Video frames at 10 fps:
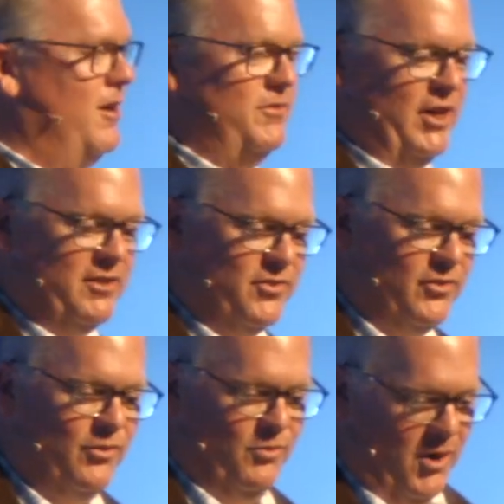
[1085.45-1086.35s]
of
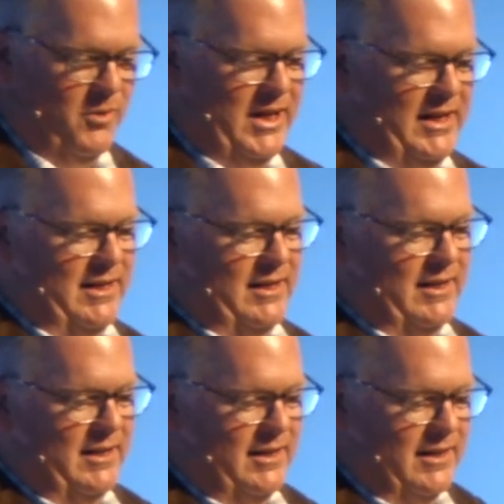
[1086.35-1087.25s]
just throwing
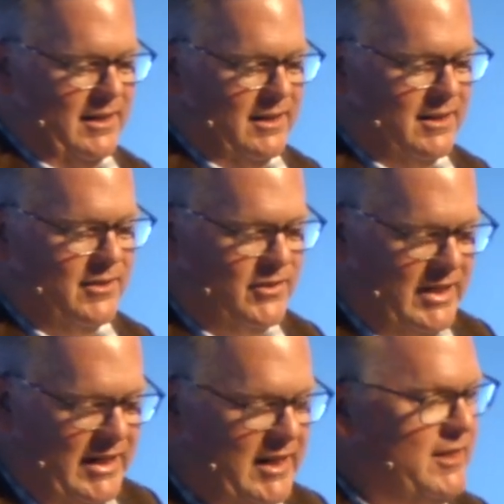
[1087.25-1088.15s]
the
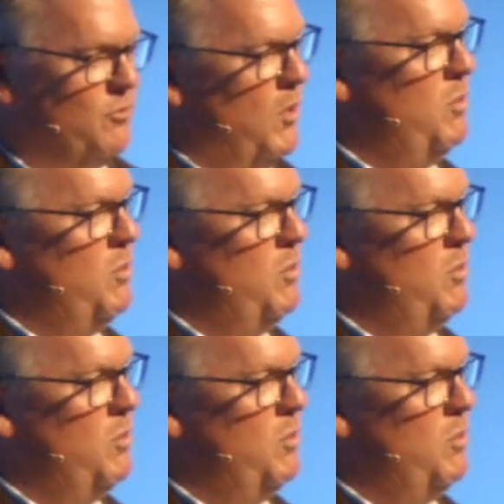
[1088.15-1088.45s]
seeds.